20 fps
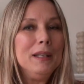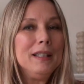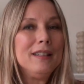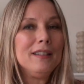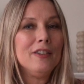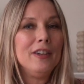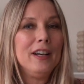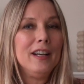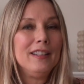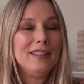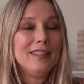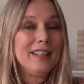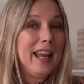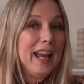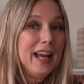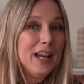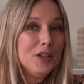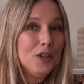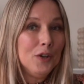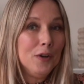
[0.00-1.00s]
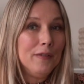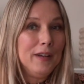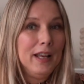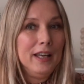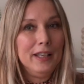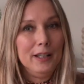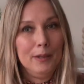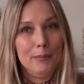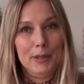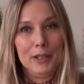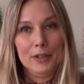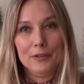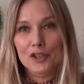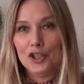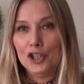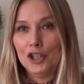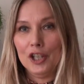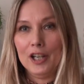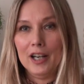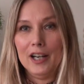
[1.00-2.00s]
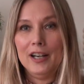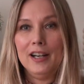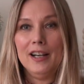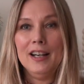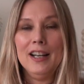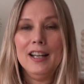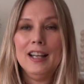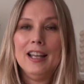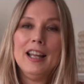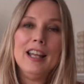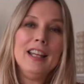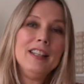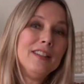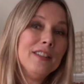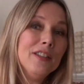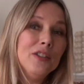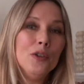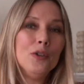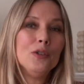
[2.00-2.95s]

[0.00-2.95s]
And don't be scared of a little bit of sugar.